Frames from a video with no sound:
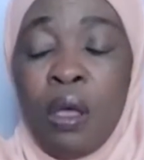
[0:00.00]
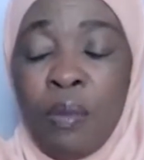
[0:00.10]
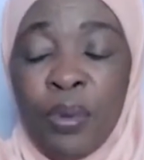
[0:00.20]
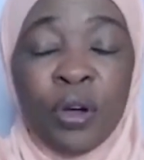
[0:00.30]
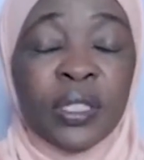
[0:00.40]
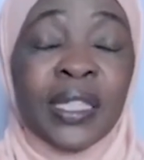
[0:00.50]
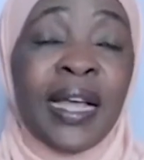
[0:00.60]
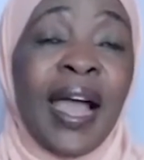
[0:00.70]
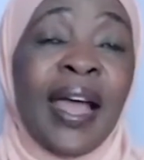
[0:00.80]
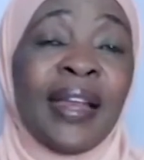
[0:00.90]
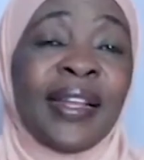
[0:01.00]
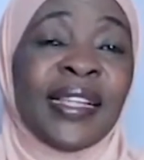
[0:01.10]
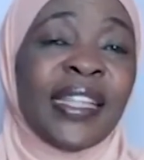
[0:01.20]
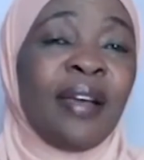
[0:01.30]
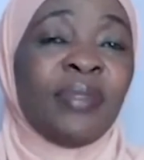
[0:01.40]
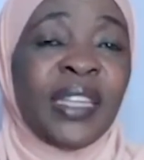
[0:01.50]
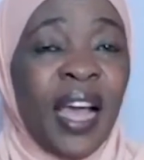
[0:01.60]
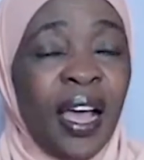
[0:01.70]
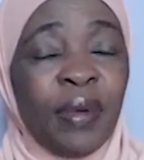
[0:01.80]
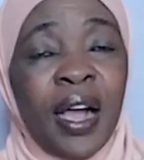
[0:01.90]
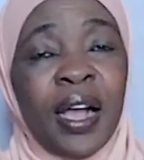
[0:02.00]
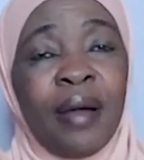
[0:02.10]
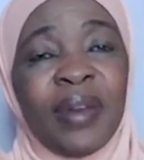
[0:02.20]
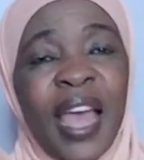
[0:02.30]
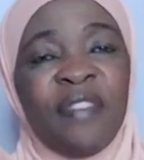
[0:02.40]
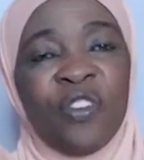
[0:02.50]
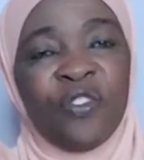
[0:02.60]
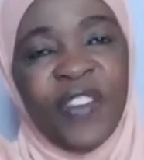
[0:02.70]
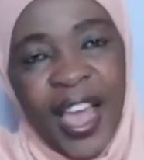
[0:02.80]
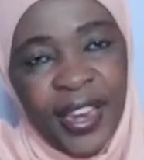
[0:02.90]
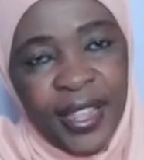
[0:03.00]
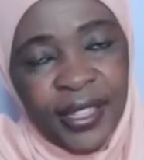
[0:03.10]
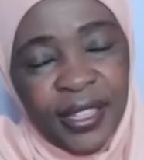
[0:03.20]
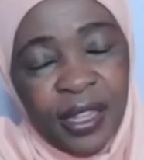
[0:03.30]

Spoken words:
Books, and the same time I come live on Fridays.